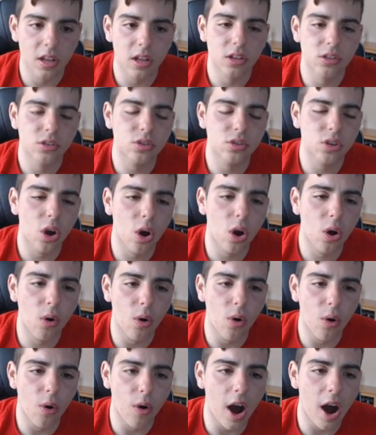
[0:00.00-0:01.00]
So
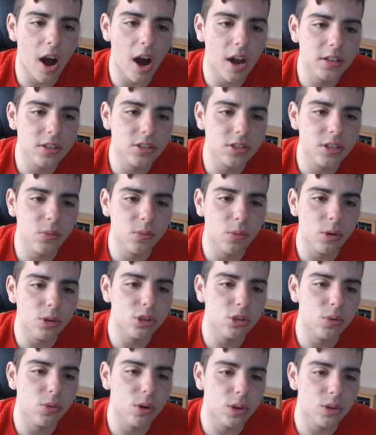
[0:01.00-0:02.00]
honestly, what
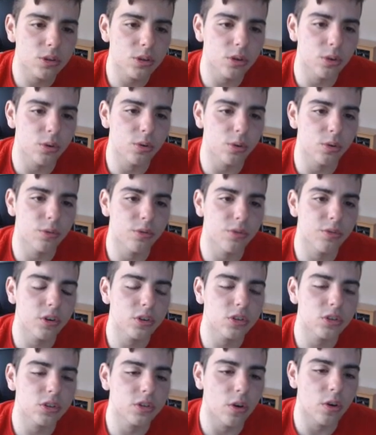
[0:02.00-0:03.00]
you want to do,
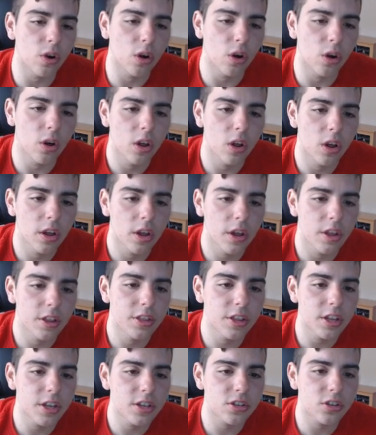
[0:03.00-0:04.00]
first of all,
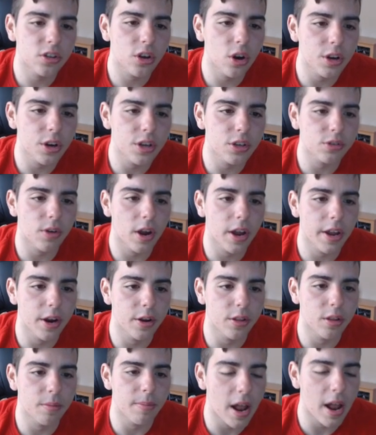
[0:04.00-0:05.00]
these 30s right here,
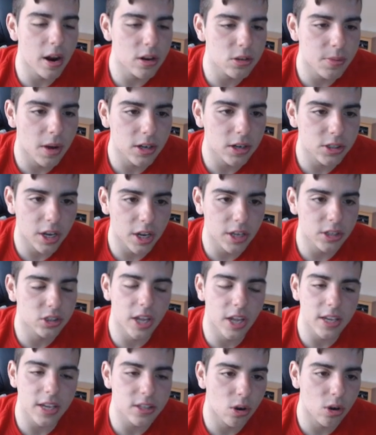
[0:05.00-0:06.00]
the batter's box challenge,
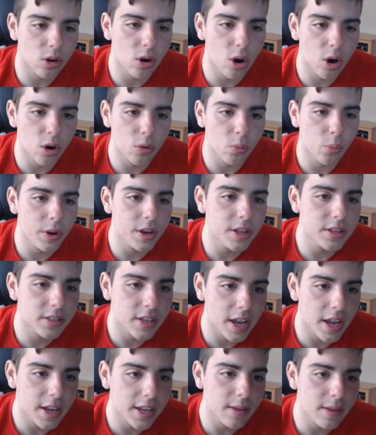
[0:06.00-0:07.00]
that's not hard. Winning
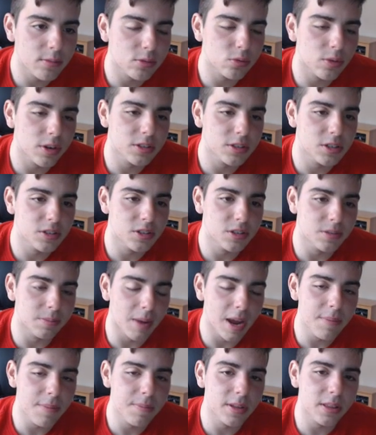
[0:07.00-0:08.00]
10 games in ranked seasons
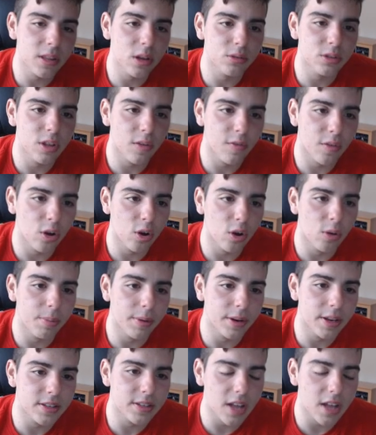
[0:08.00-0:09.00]
might be a little difficult,
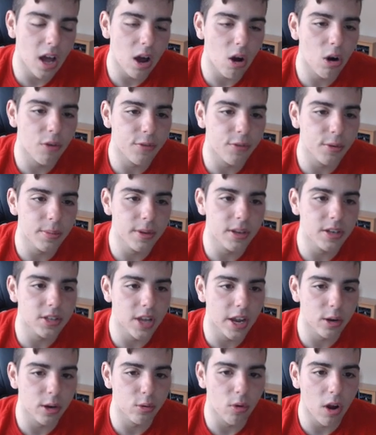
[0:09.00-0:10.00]
but it's not hard for me because
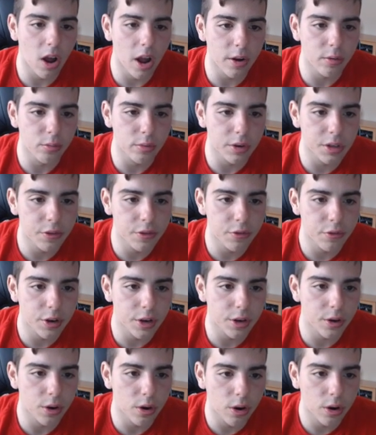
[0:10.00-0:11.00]
I grind really
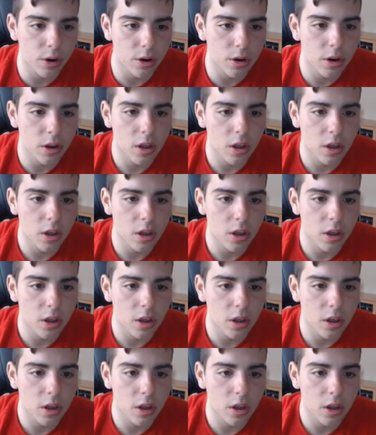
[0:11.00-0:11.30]
freaking hard.